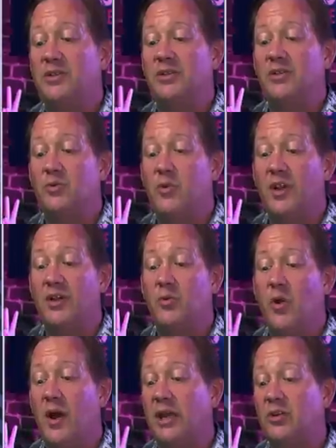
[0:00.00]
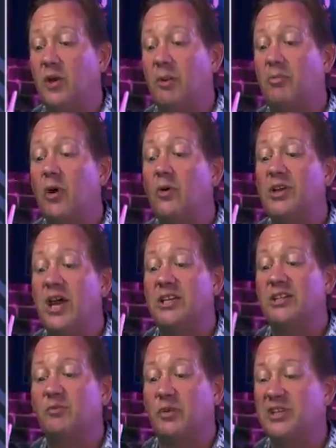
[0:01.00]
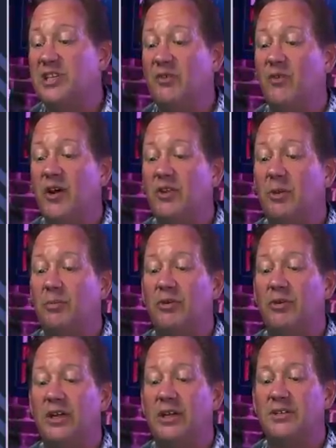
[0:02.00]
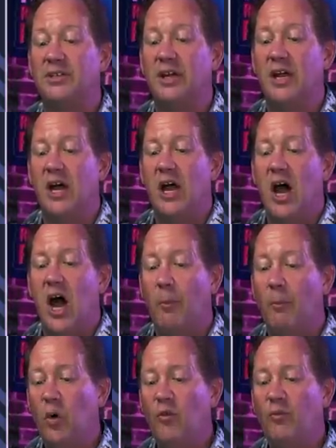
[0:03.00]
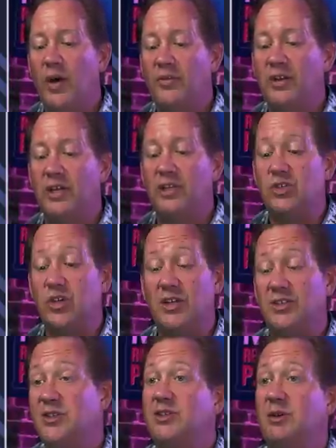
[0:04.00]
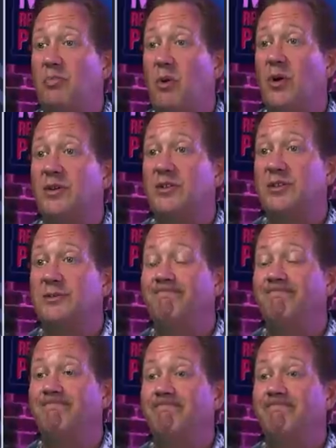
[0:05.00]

budget in 2020 during protests for defund the police, a movement that Johnson supports.